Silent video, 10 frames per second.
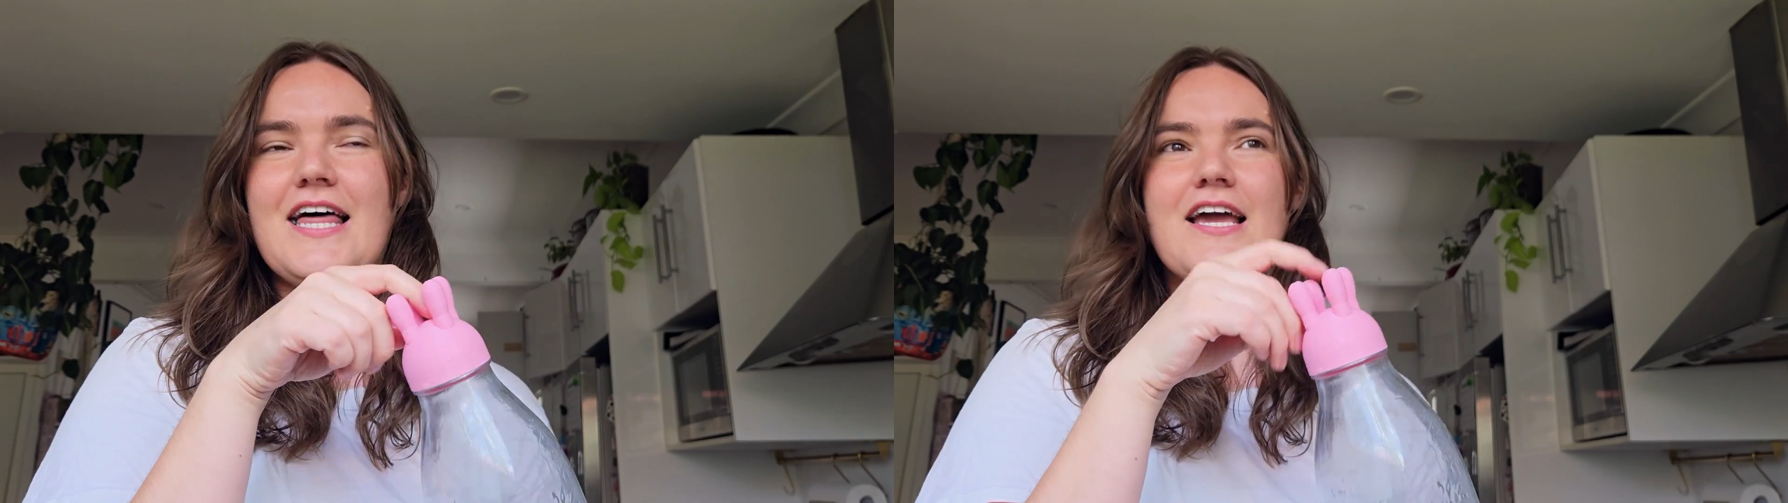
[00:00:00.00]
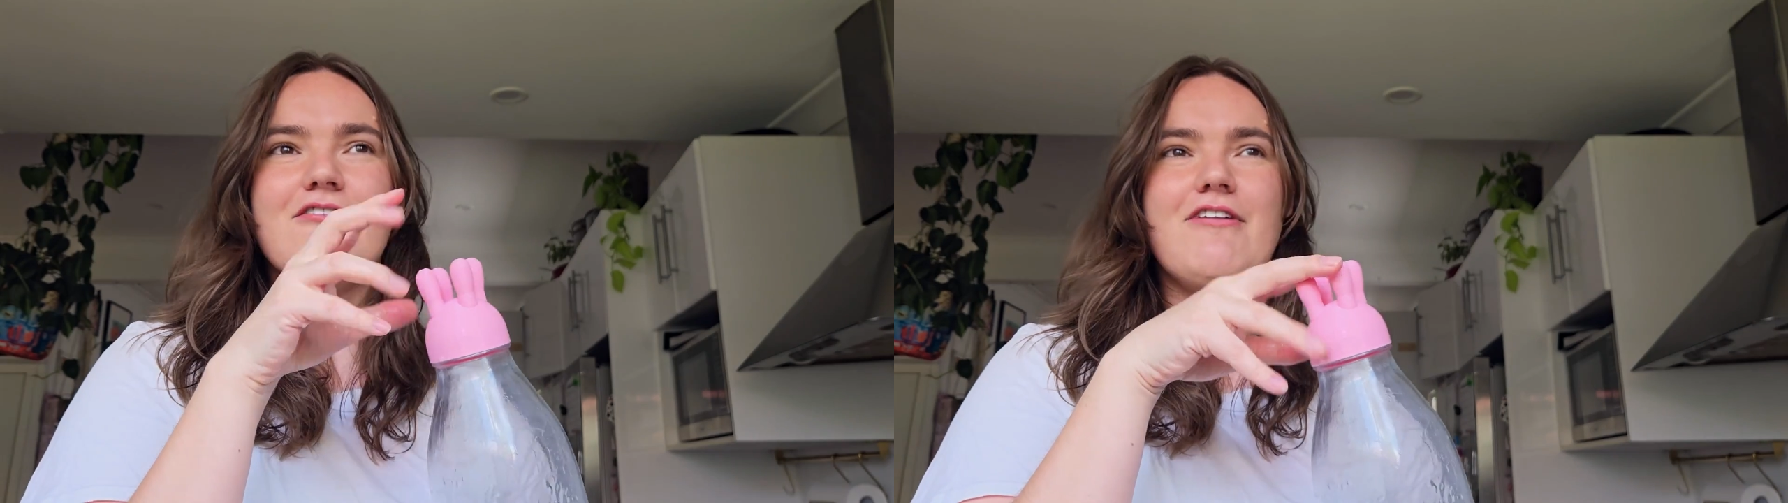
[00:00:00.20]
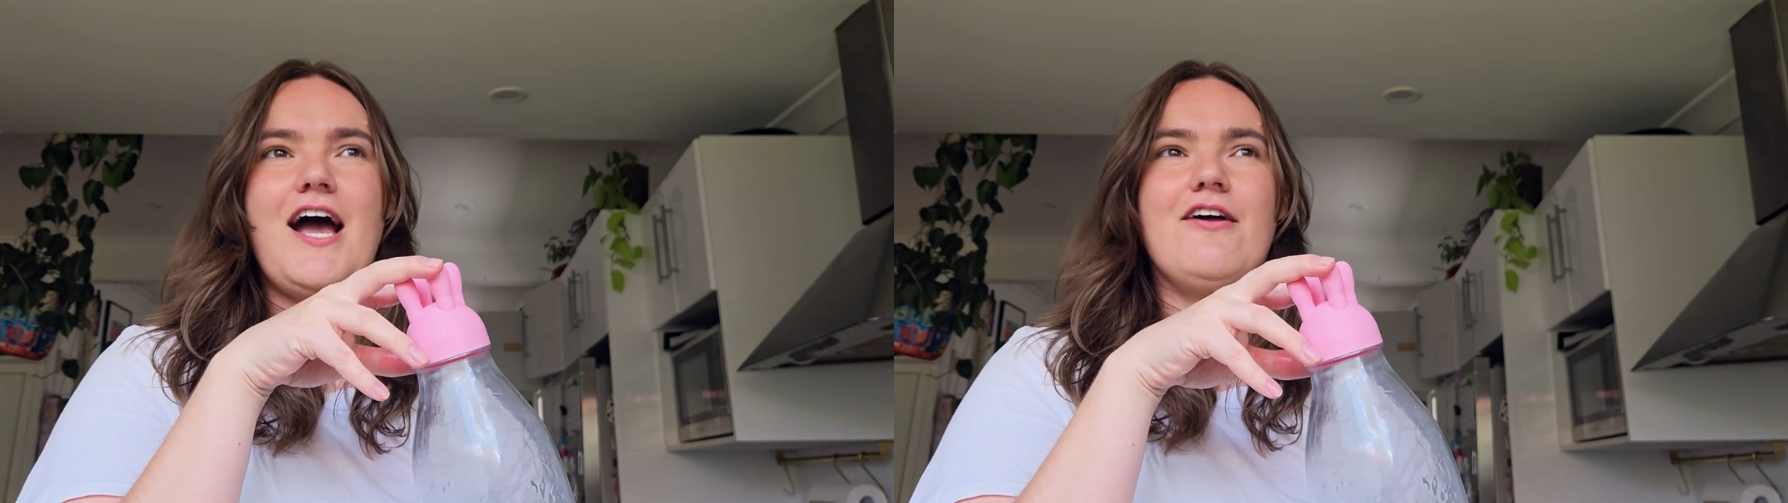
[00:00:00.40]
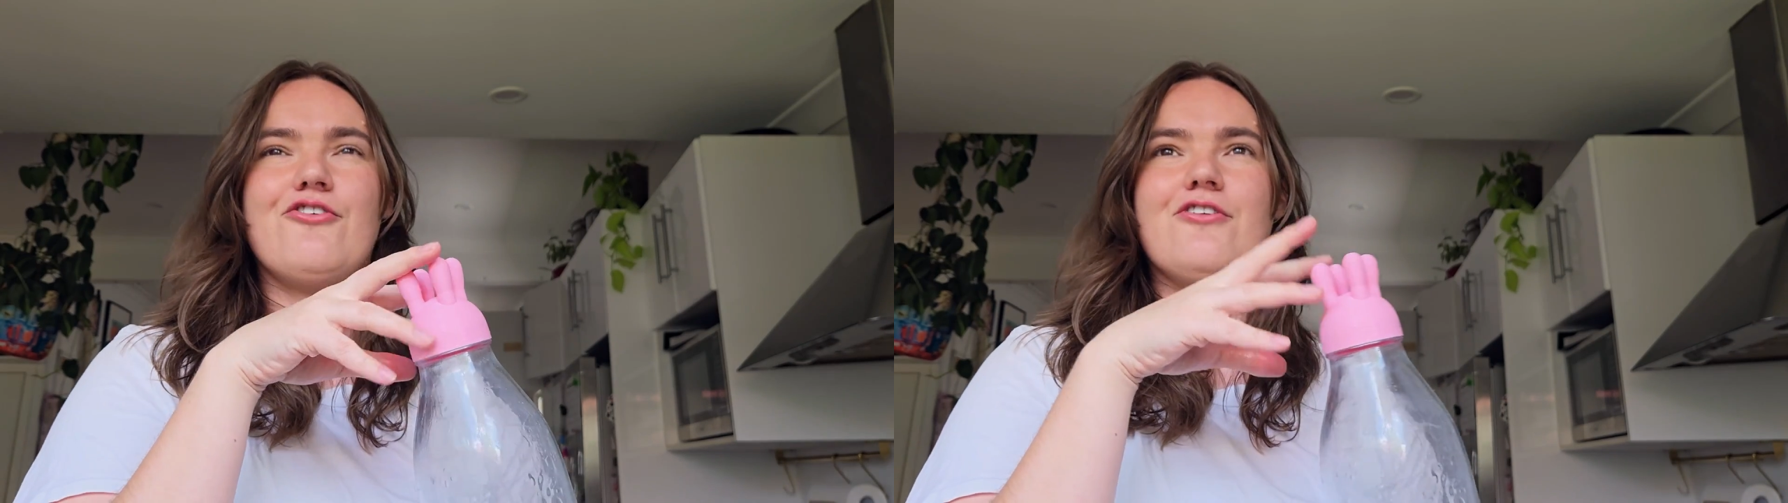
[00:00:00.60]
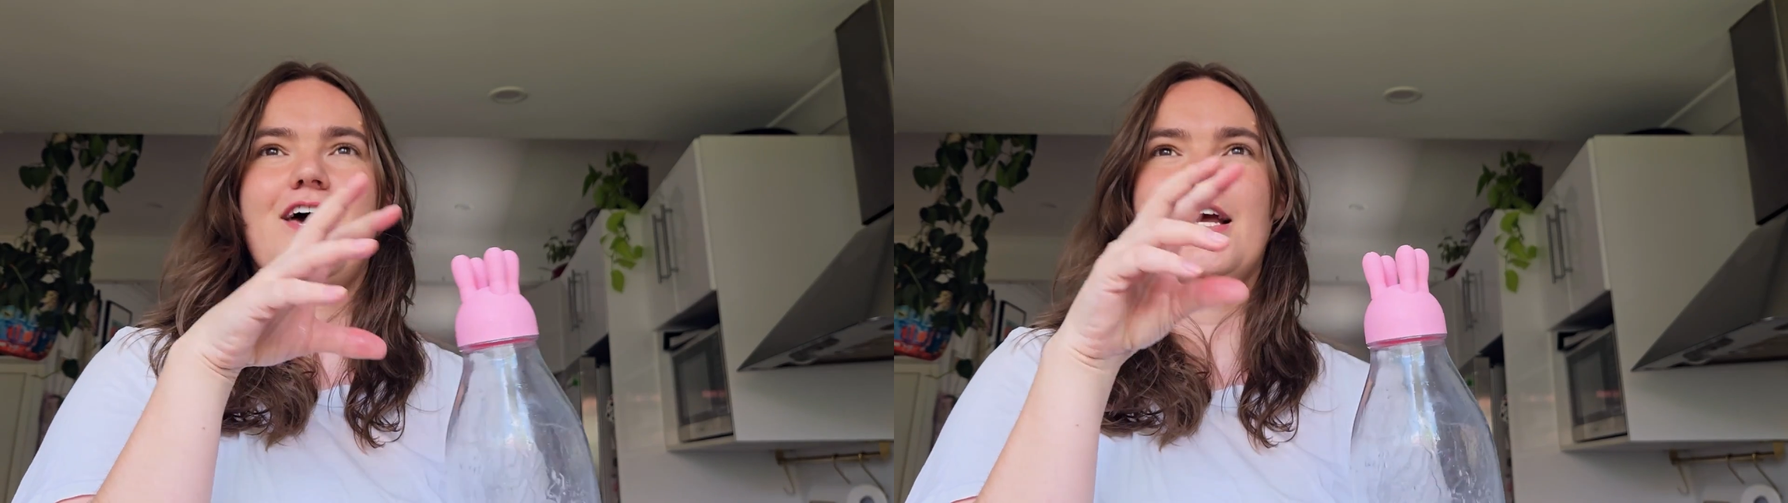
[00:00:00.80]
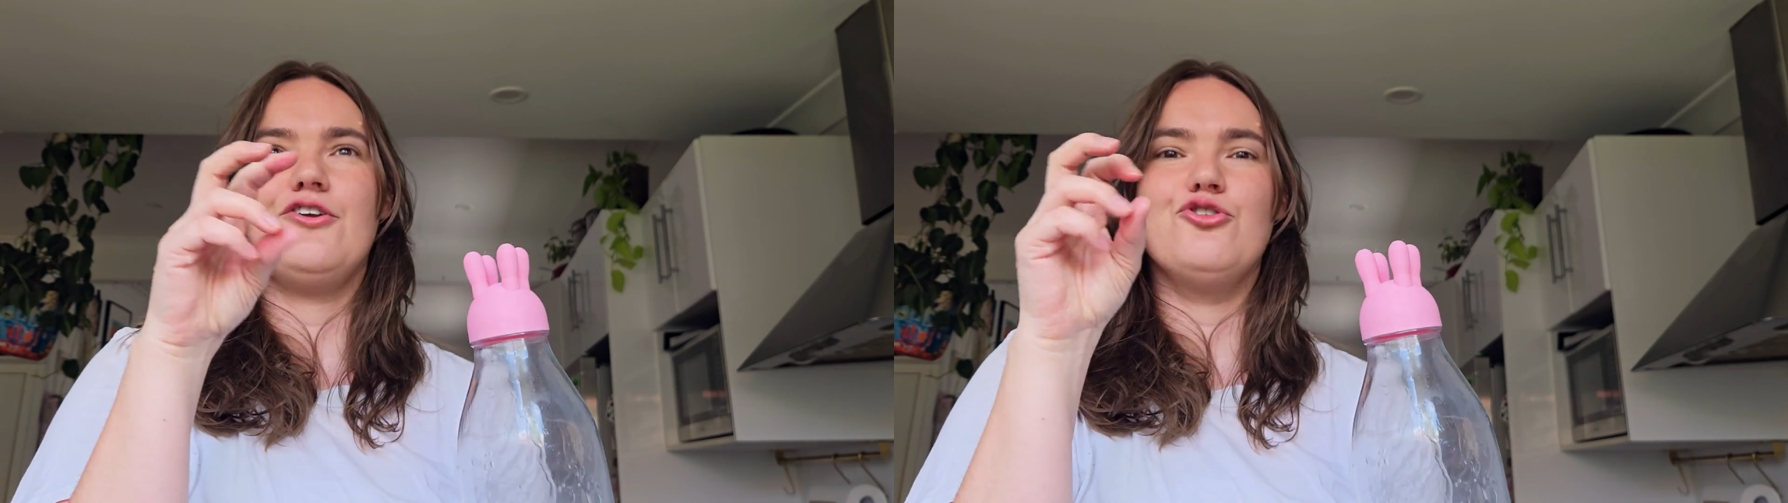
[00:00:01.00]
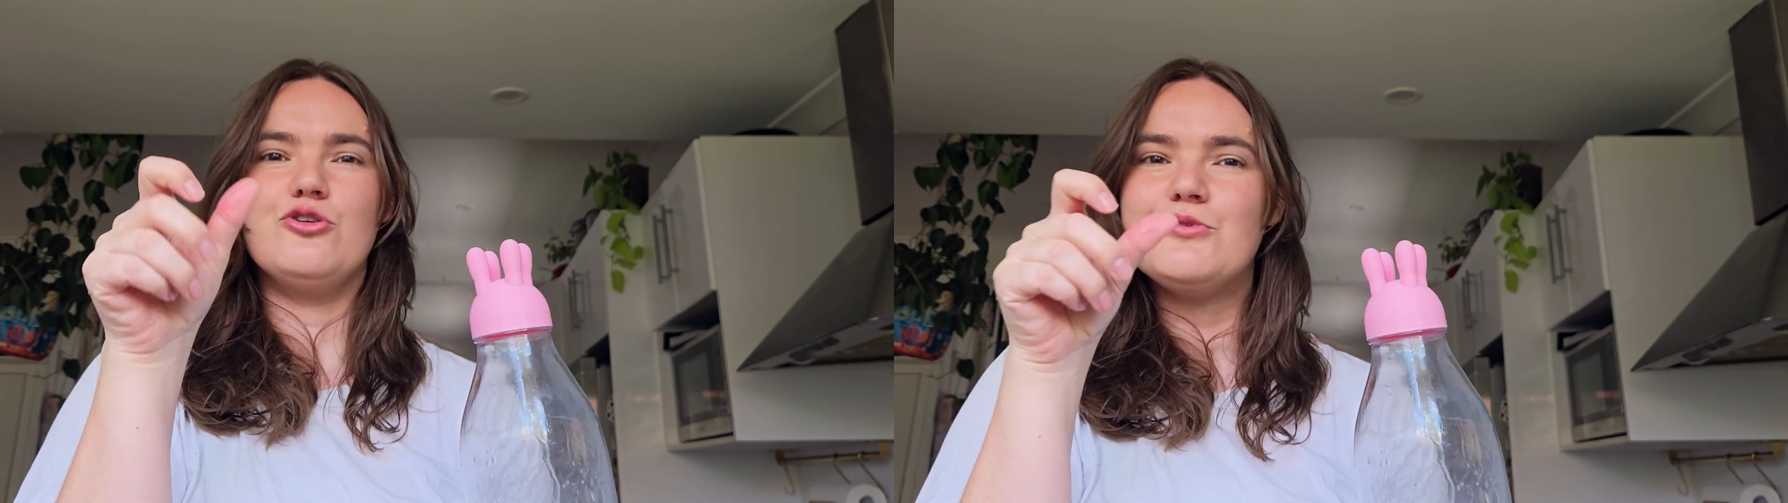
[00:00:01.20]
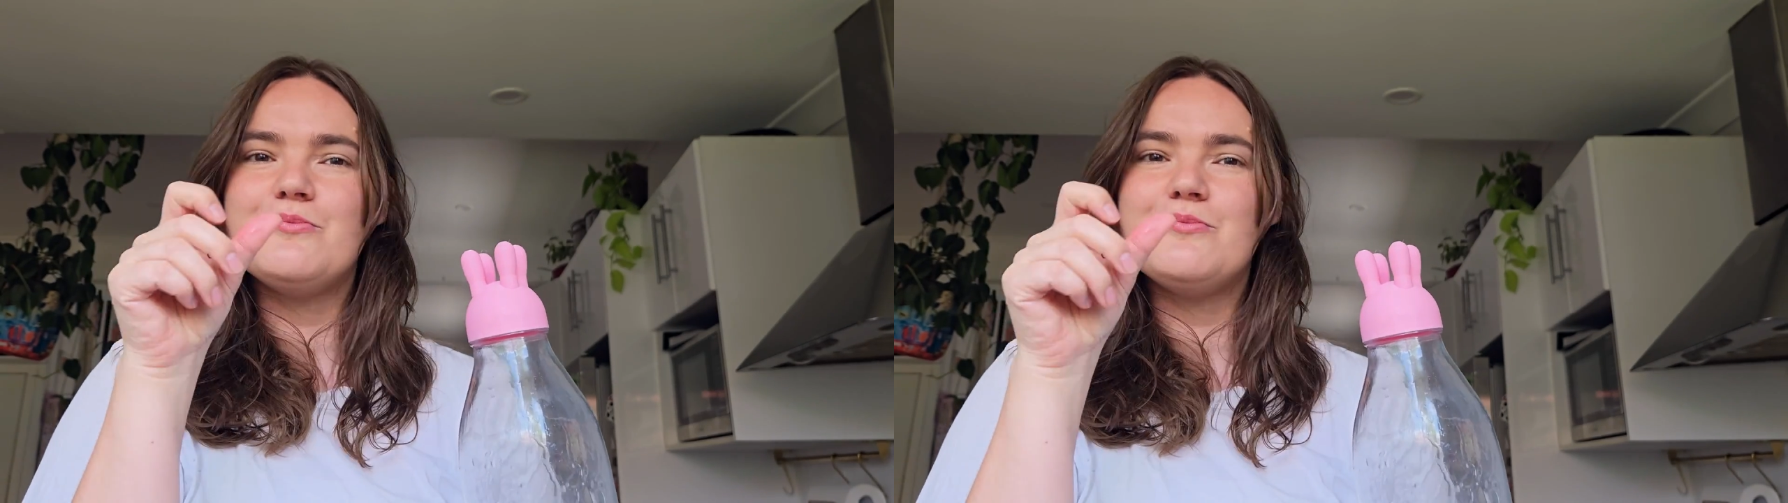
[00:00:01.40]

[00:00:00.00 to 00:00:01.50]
like around on like a normal